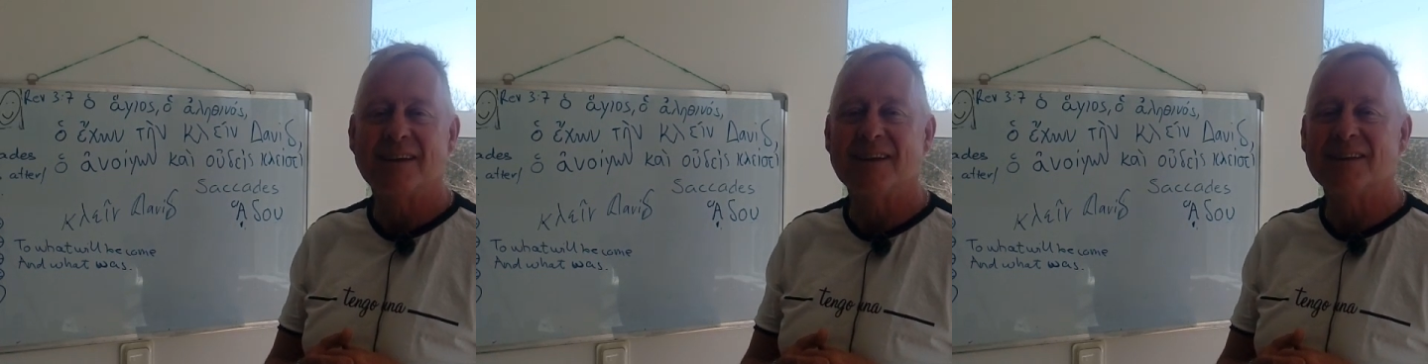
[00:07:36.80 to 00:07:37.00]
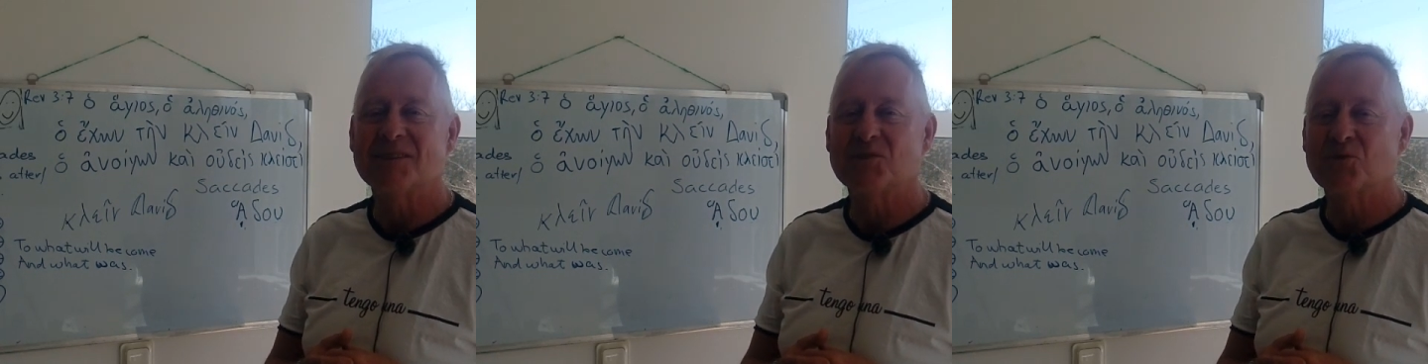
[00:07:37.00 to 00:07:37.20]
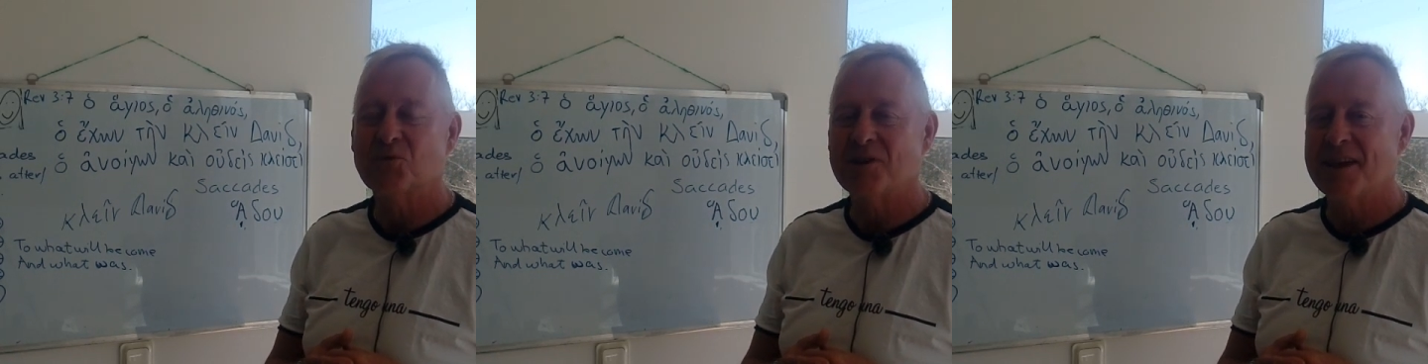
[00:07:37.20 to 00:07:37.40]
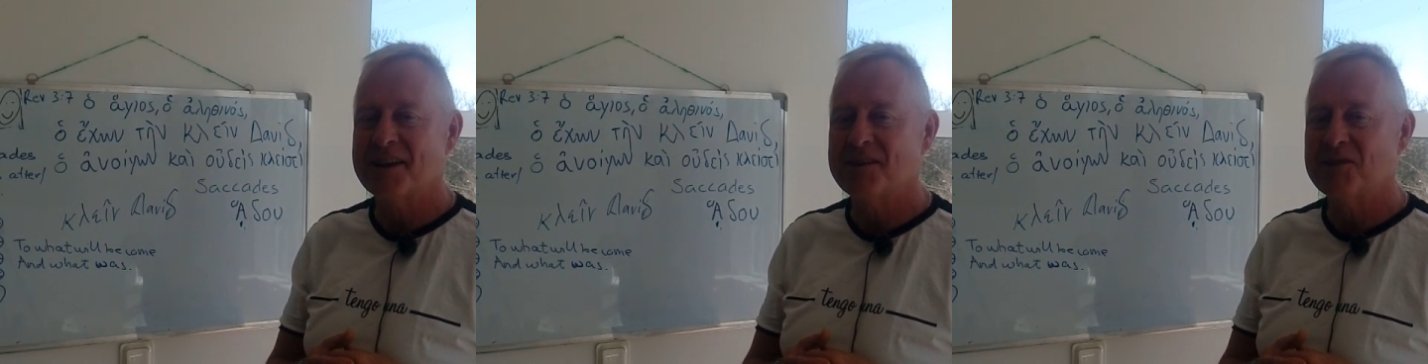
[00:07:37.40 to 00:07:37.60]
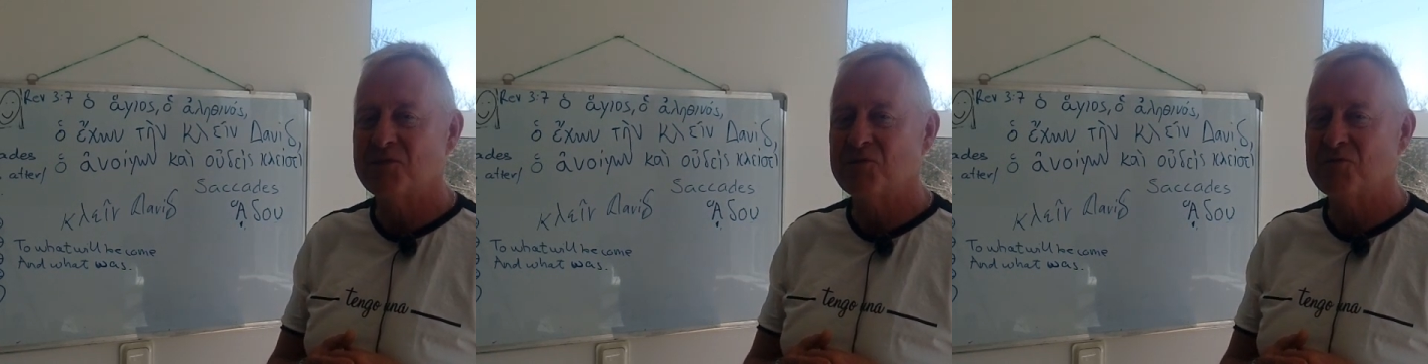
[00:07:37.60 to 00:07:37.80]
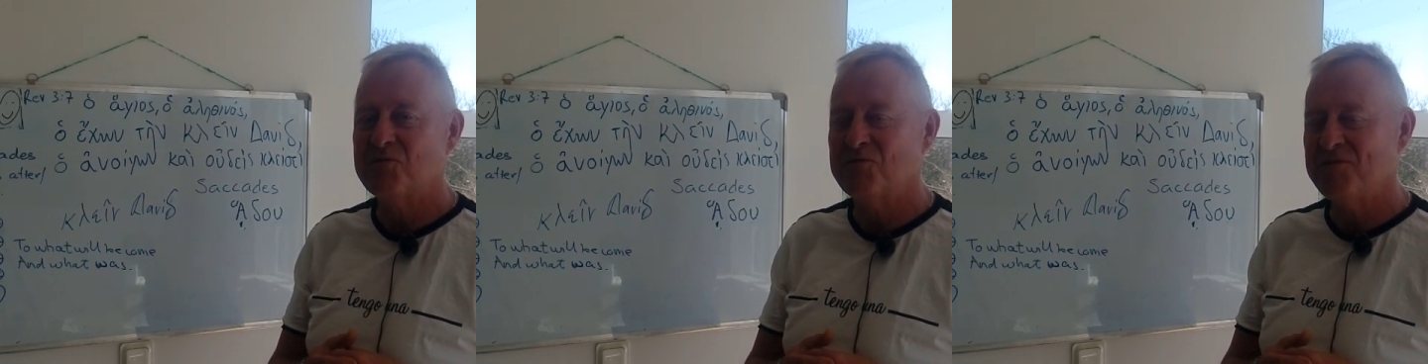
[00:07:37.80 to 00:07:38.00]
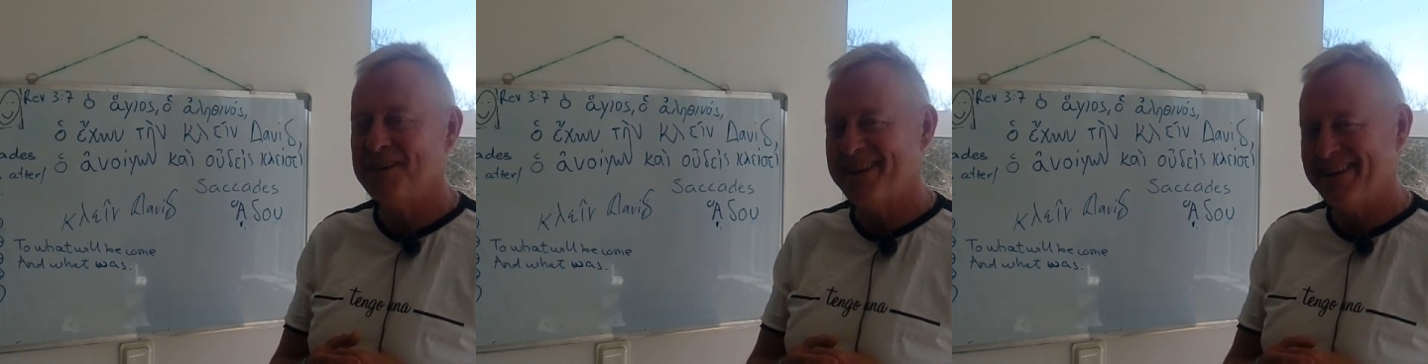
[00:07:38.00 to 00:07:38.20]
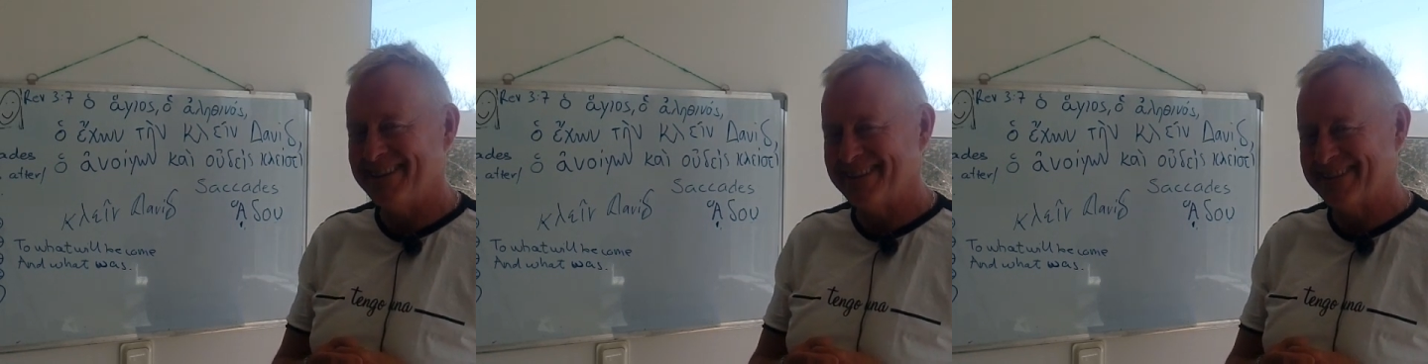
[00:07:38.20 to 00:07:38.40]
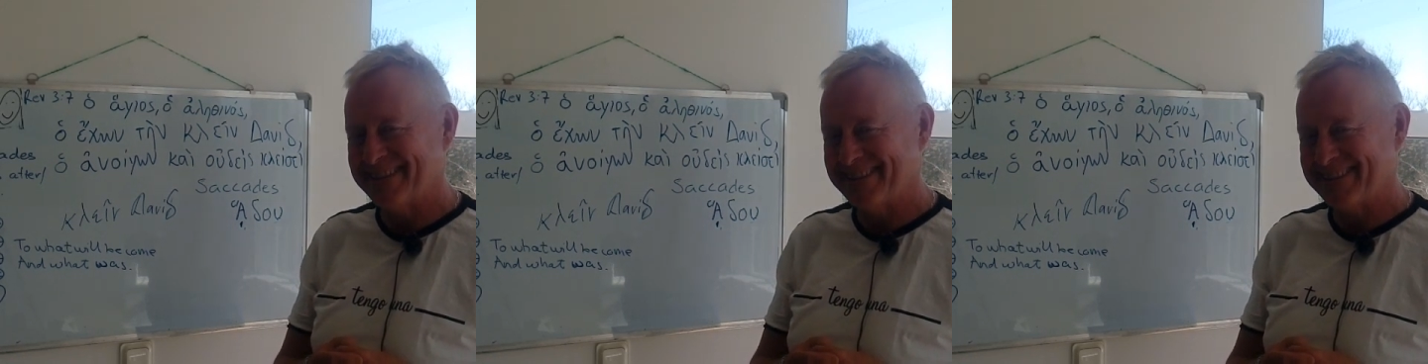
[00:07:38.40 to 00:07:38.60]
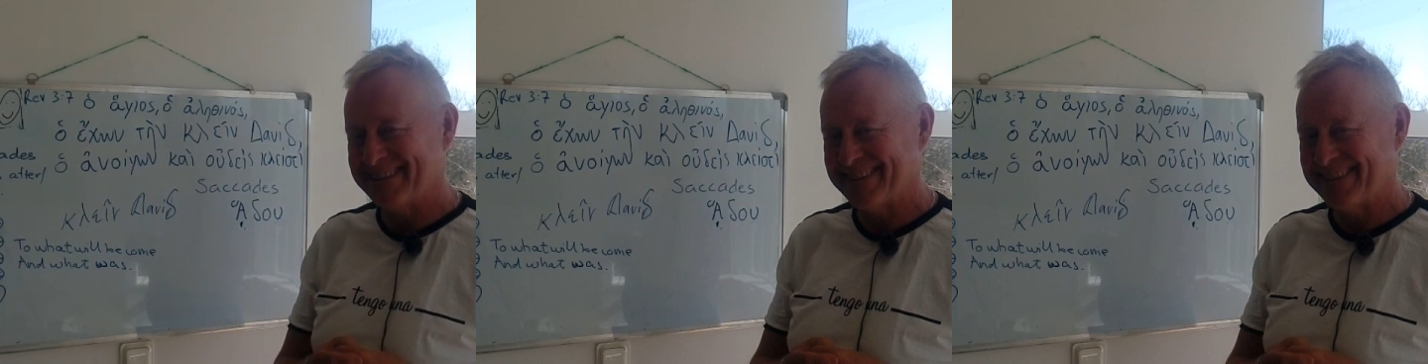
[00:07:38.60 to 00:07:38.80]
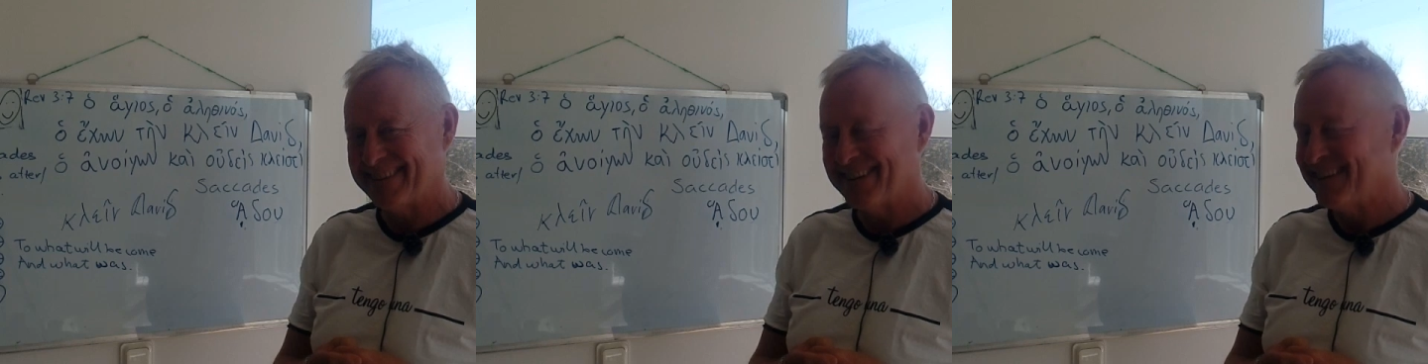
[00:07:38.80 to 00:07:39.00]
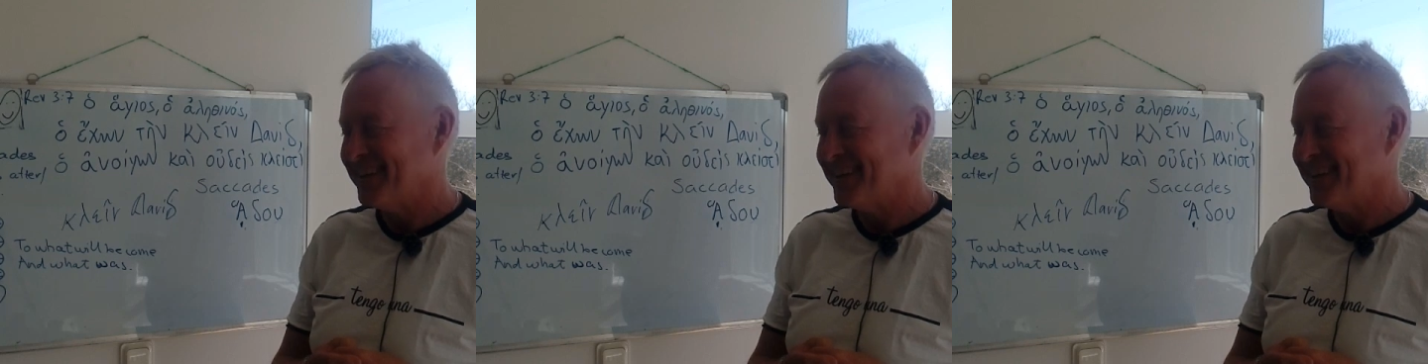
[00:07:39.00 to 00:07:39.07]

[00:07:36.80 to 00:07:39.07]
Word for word: It is connected to fields,